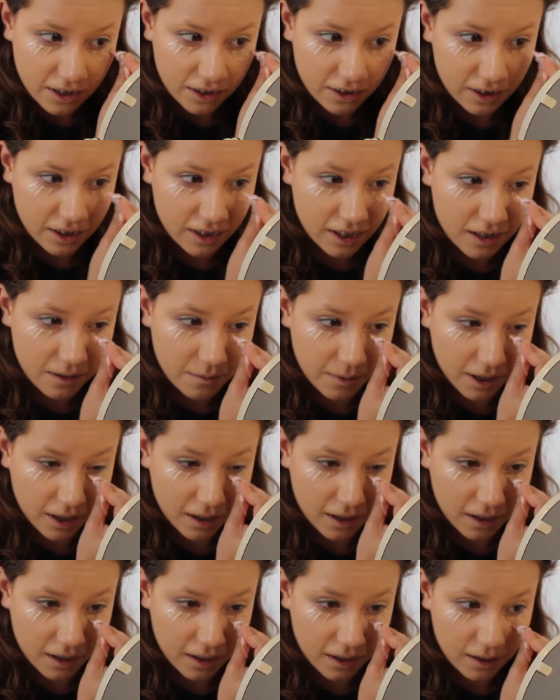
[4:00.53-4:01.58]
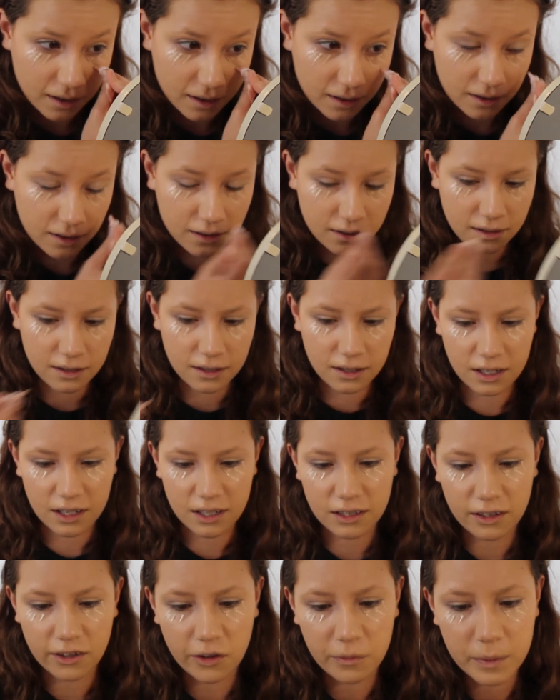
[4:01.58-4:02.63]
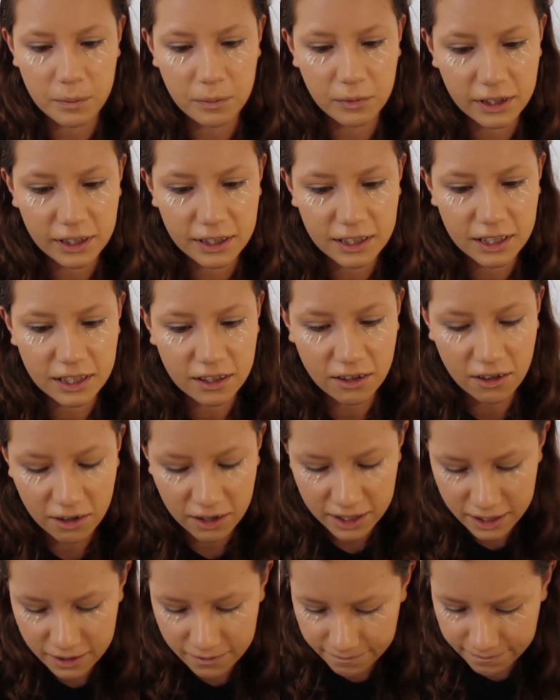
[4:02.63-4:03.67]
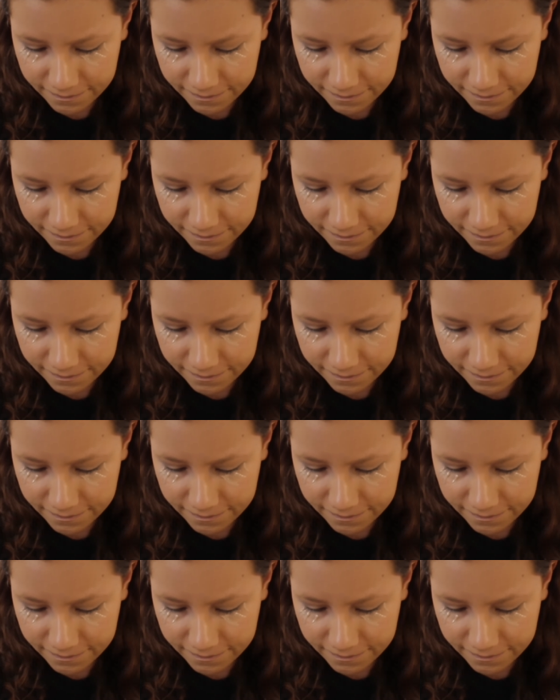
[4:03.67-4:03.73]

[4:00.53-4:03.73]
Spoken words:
underneath my eye and then I'll be blending it on